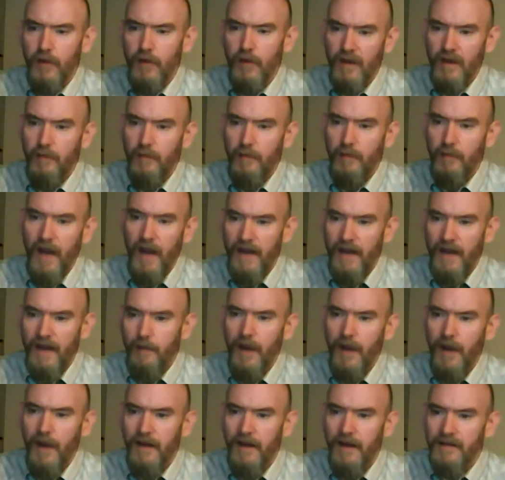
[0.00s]
the commodity
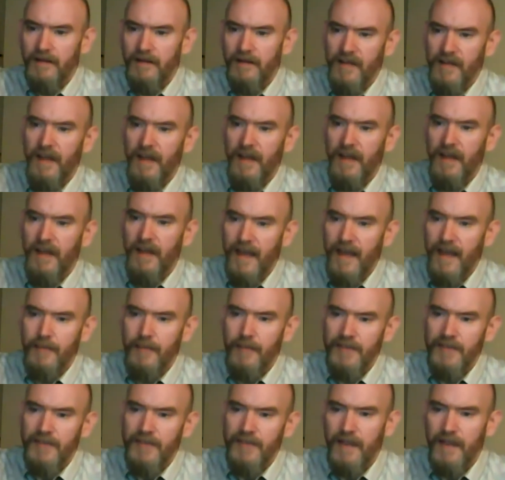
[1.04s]
products in the
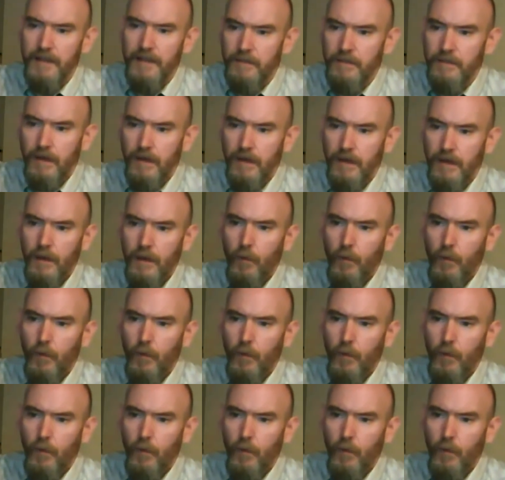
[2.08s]
Amazon